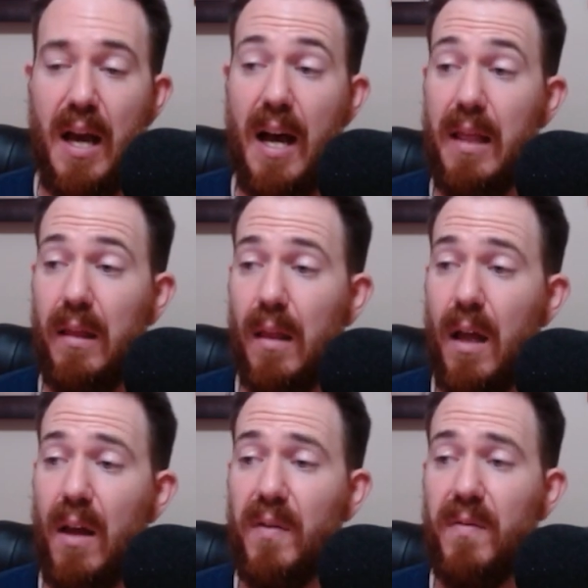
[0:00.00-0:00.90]
I
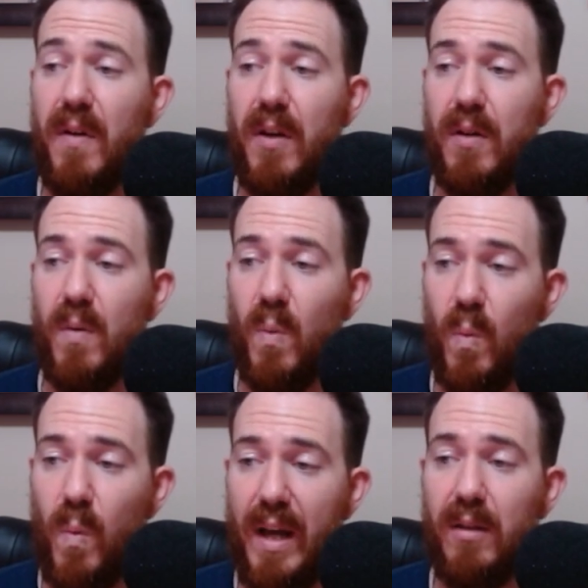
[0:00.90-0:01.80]
love
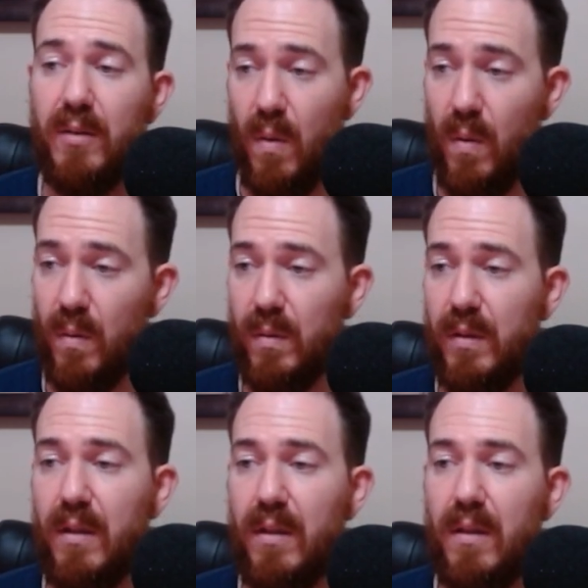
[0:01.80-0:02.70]
well-told